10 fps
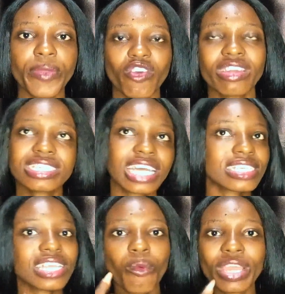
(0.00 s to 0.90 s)
For
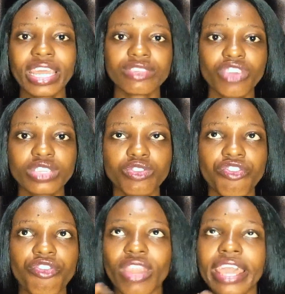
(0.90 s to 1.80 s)
instance, now when they are trying to
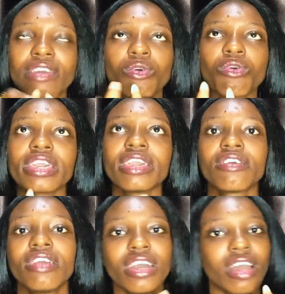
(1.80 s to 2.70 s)
look for, like,
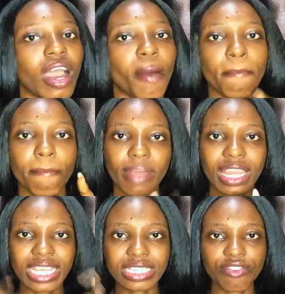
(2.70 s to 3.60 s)
okay,
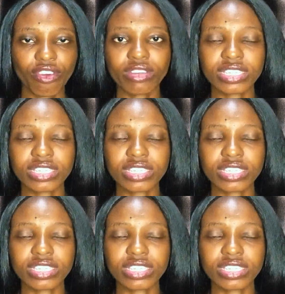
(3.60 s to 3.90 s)
let's say for